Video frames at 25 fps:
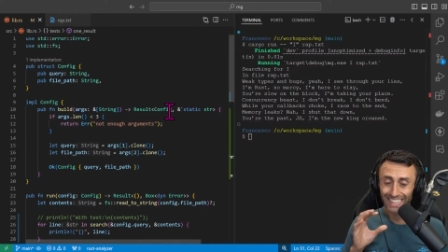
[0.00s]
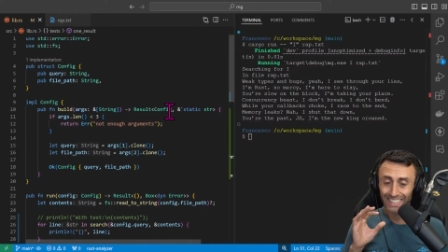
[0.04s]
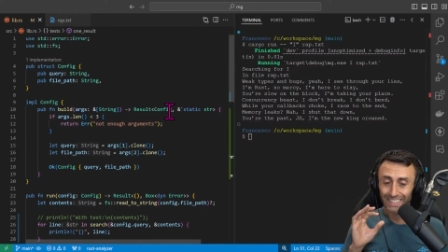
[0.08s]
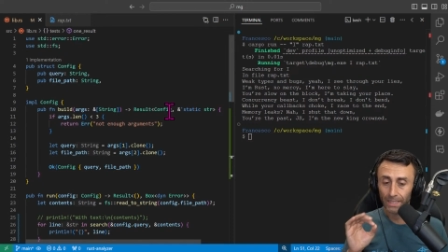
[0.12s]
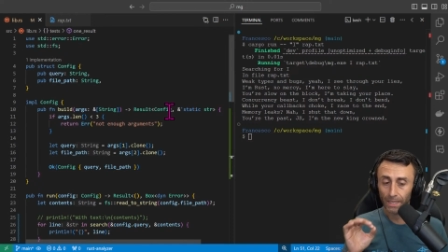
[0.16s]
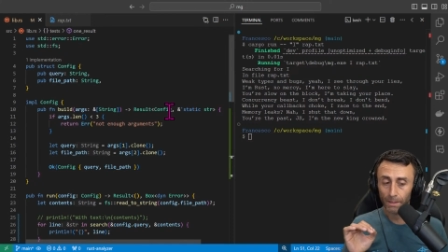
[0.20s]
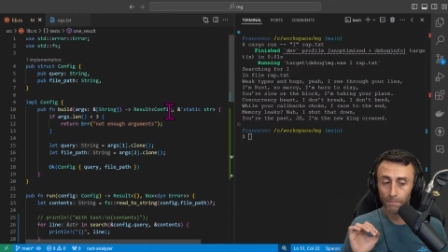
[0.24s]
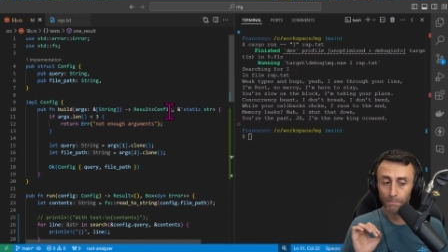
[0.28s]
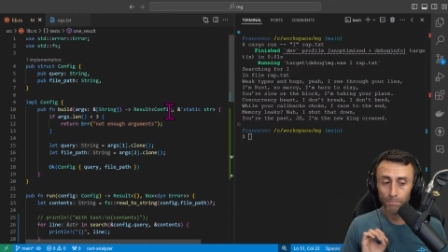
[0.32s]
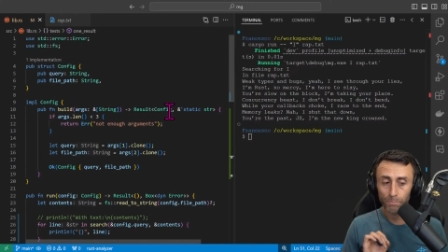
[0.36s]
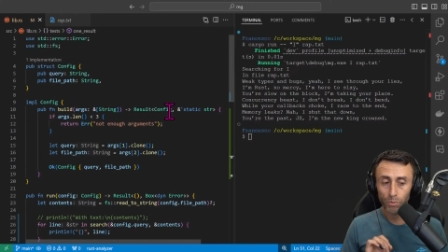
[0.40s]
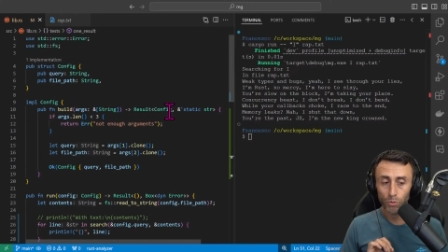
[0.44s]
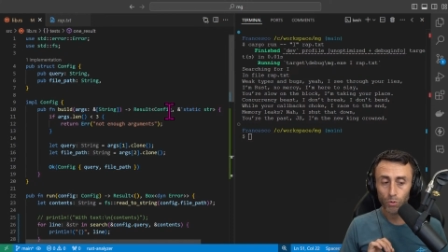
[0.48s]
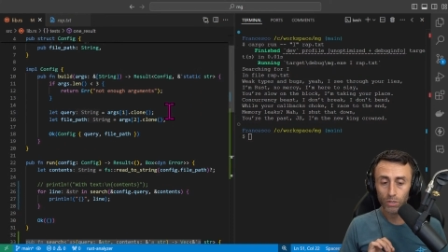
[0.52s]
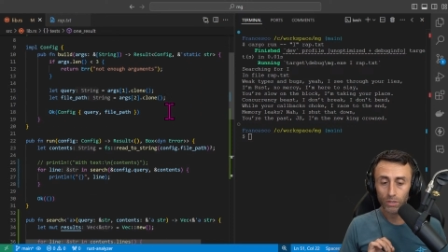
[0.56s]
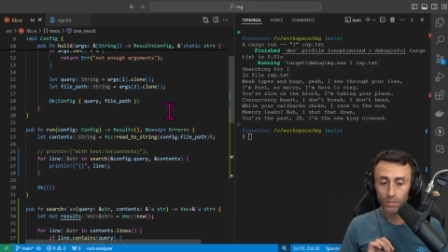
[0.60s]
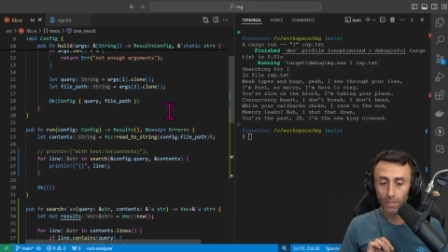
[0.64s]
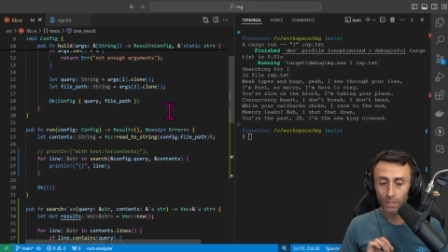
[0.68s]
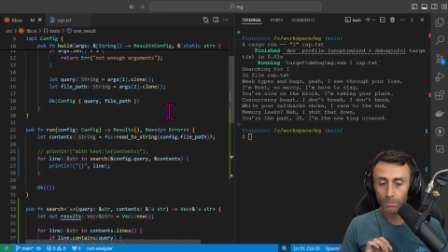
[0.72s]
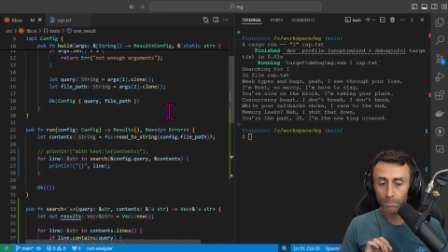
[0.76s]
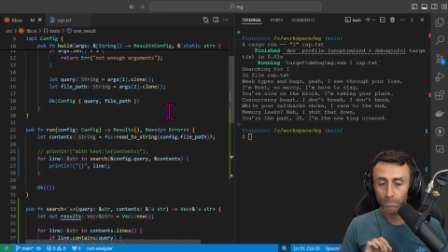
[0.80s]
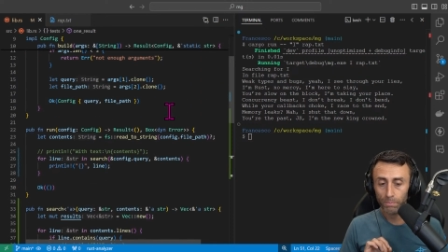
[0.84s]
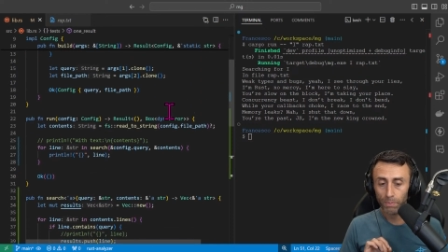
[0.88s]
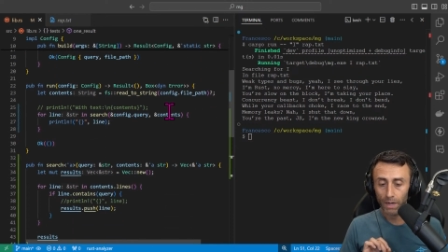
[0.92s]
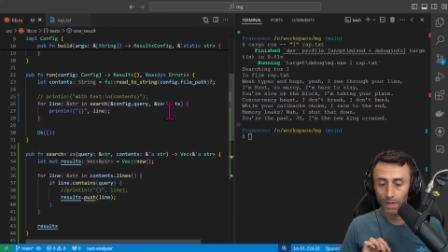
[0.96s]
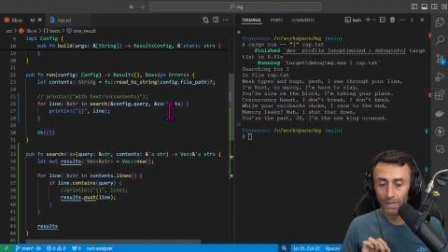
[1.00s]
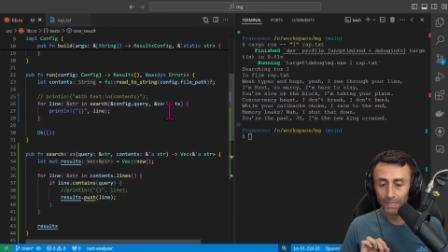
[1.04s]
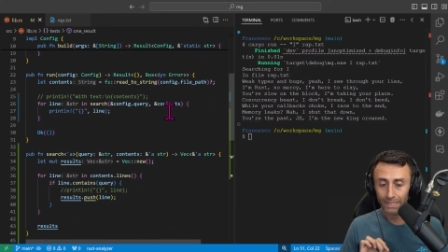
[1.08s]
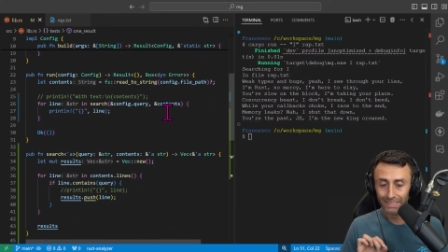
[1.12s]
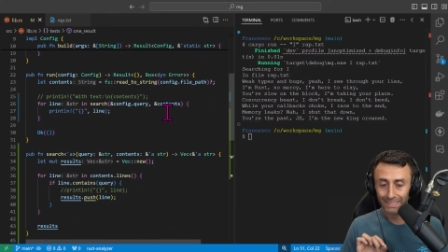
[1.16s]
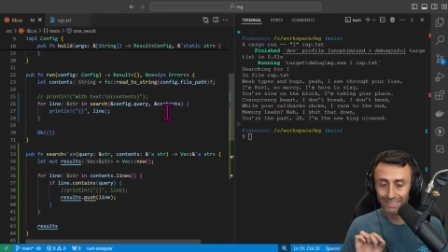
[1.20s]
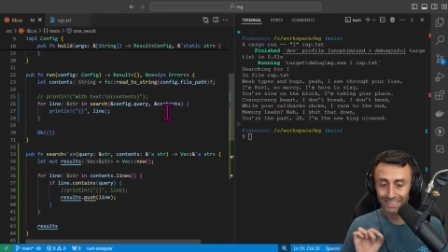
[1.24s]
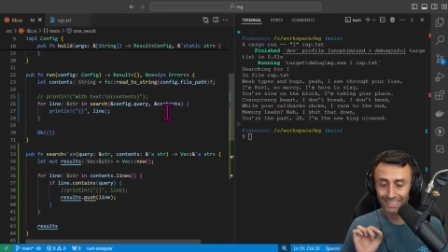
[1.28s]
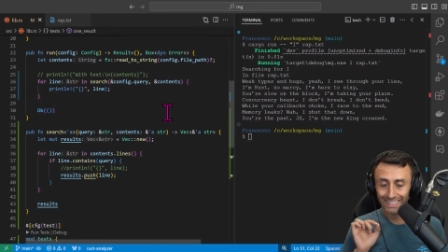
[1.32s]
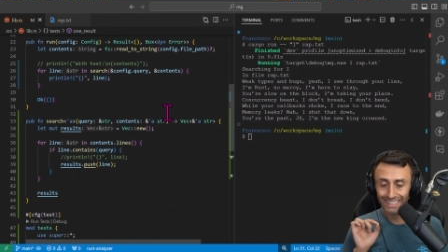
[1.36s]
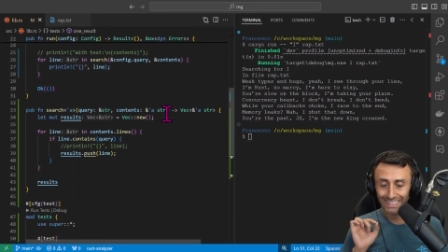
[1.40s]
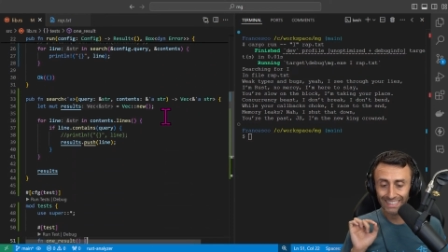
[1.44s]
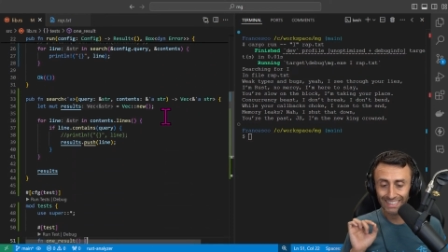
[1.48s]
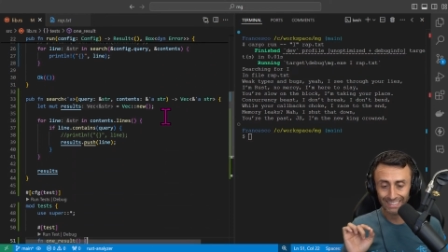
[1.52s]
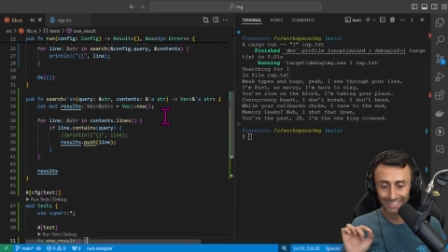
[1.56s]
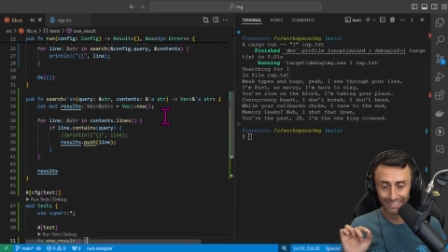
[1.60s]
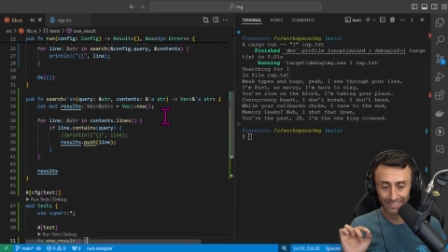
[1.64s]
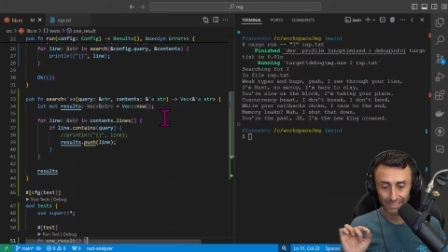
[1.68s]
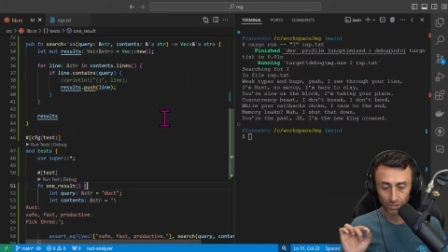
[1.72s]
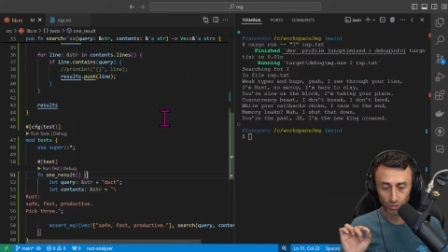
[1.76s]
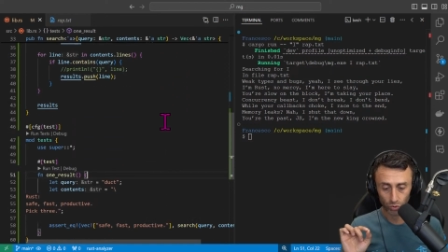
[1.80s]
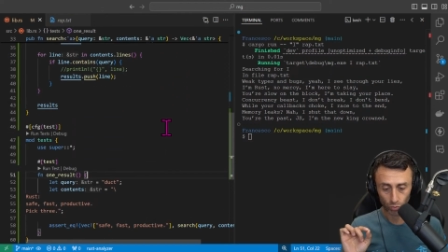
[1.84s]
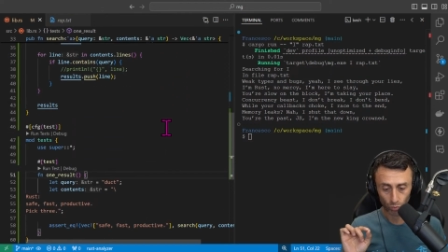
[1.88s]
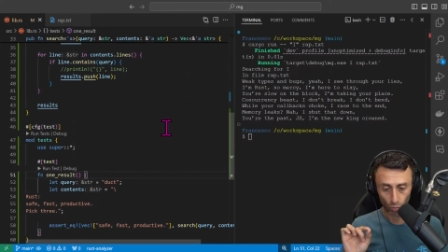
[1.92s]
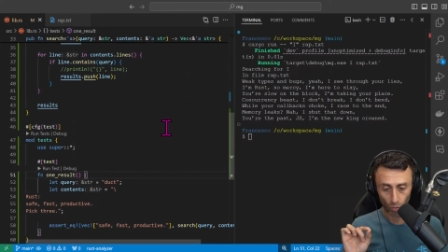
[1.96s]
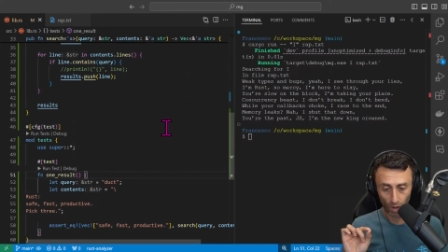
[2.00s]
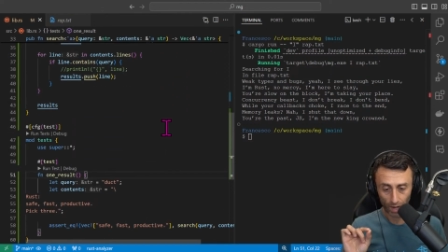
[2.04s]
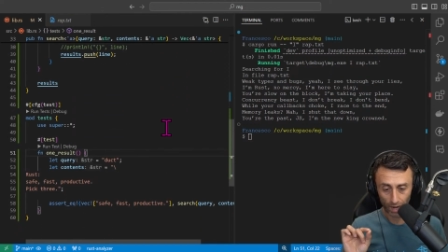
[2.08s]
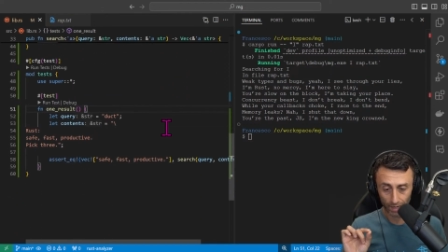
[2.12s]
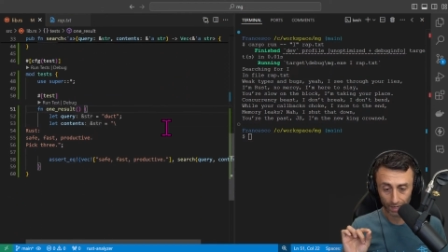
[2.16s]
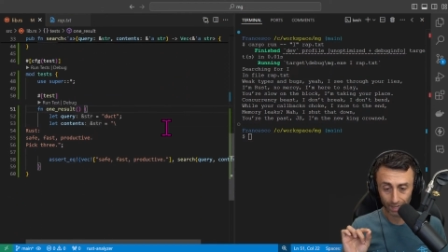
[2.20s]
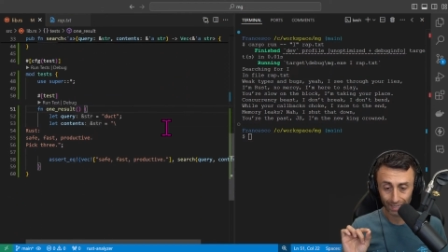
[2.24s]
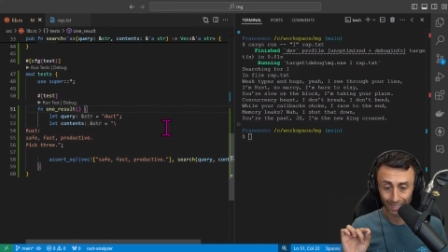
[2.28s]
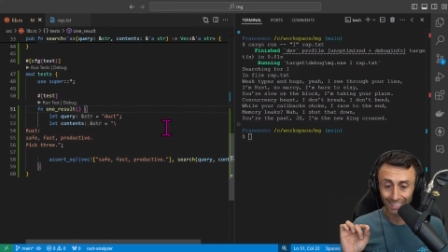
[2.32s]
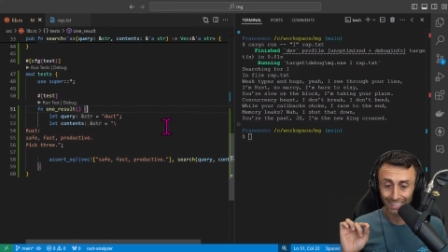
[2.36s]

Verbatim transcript: The important part is this one.